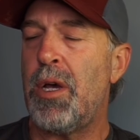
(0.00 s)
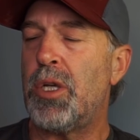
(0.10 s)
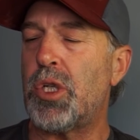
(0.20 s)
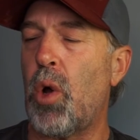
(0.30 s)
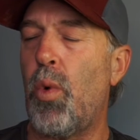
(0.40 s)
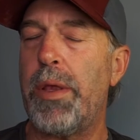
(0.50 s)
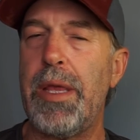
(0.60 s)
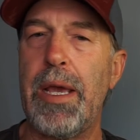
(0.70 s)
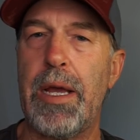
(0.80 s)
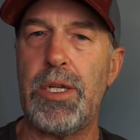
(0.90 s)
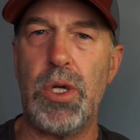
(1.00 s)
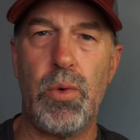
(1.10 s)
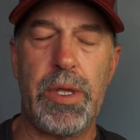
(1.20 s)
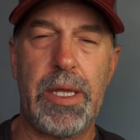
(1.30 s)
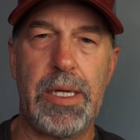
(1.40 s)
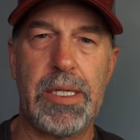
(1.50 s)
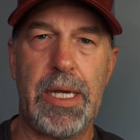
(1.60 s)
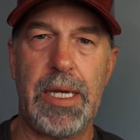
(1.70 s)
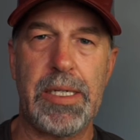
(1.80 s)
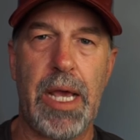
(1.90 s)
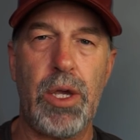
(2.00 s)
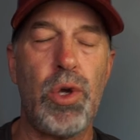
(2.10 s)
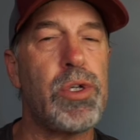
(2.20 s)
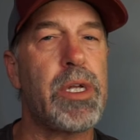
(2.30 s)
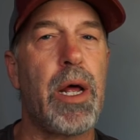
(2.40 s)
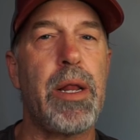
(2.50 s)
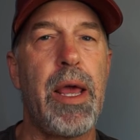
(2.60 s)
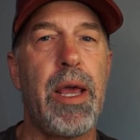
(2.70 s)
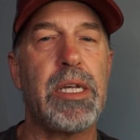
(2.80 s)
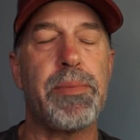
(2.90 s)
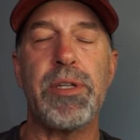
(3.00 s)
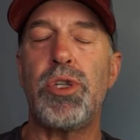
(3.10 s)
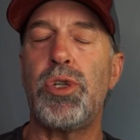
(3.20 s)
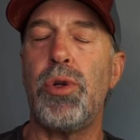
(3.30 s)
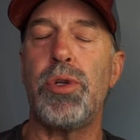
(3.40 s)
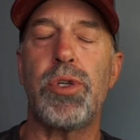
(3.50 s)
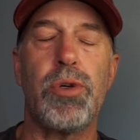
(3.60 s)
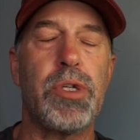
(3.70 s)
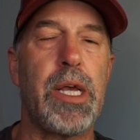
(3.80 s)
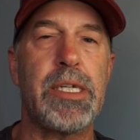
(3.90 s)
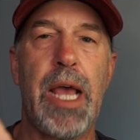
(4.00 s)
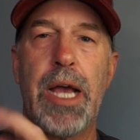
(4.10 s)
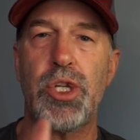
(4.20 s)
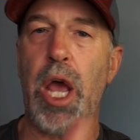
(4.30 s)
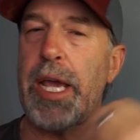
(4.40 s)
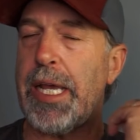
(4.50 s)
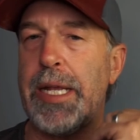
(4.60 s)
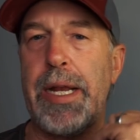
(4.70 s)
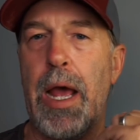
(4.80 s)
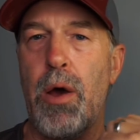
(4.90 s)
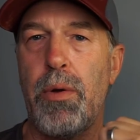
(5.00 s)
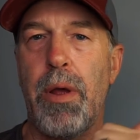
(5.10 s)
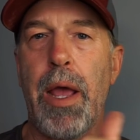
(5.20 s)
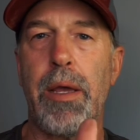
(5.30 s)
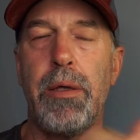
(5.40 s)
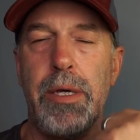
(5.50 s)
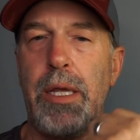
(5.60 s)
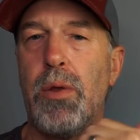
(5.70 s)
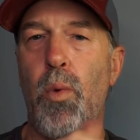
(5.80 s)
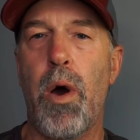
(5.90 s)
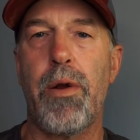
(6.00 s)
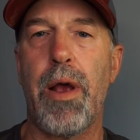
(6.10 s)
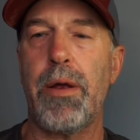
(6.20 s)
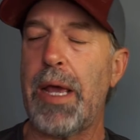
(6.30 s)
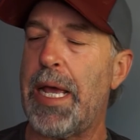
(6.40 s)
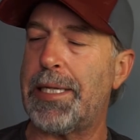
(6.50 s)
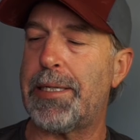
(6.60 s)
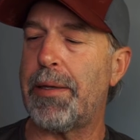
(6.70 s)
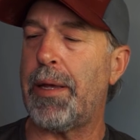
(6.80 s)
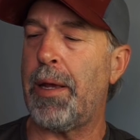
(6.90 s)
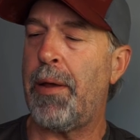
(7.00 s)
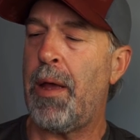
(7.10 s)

So one thing I do with this is I use it on eggs, but as soon as those eggs hatch, I get it out. I clean the water out instantly.